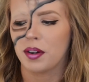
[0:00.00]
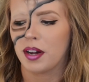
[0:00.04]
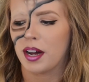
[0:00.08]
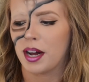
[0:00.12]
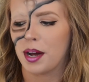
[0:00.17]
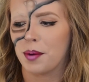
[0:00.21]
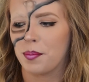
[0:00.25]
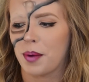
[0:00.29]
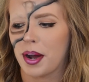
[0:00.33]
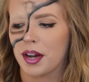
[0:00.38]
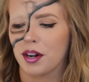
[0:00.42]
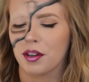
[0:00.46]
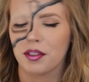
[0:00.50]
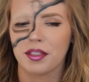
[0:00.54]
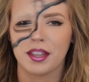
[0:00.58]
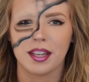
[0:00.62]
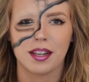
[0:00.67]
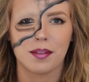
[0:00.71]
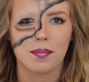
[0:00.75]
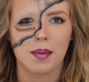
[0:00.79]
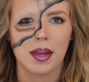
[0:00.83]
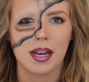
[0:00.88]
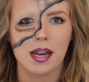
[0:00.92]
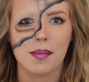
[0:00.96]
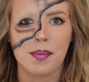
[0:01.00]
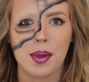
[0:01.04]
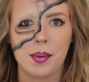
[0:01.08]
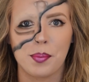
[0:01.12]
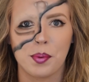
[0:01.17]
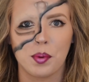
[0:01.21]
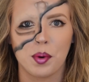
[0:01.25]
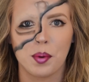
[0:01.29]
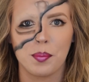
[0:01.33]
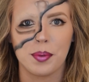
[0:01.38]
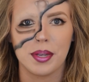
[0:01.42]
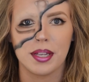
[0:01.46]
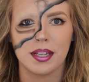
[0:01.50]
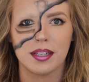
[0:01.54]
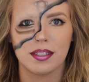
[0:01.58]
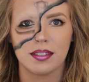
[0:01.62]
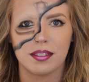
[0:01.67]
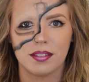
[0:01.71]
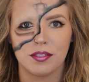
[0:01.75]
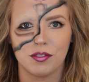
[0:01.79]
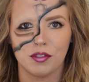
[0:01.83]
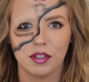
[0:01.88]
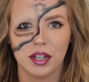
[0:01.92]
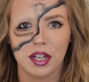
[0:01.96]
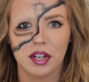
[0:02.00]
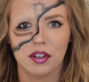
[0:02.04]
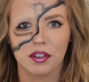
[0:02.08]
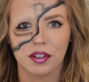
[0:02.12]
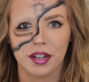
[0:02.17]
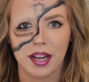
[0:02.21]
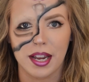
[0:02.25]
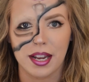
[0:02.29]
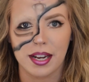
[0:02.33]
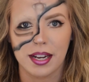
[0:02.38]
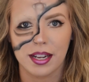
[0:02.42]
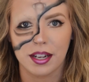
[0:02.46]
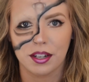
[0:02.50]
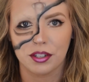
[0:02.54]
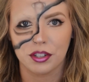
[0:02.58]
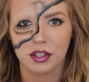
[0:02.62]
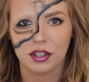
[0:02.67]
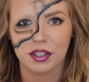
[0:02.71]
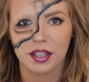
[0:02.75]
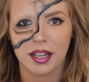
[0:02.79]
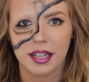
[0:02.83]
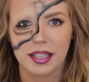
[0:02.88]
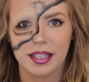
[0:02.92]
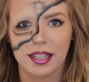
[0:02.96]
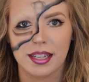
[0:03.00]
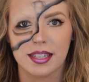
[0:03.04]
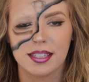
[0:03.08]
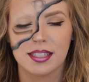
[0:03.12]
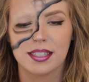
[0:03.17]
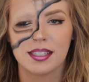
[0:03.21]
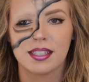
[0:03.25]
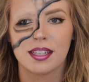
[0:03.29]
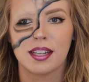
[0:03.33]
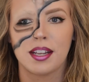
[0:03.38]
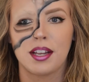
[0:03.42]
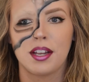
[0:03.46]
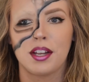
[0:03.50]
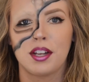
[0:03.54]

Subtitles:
I don't think many people will be recreating a look like this.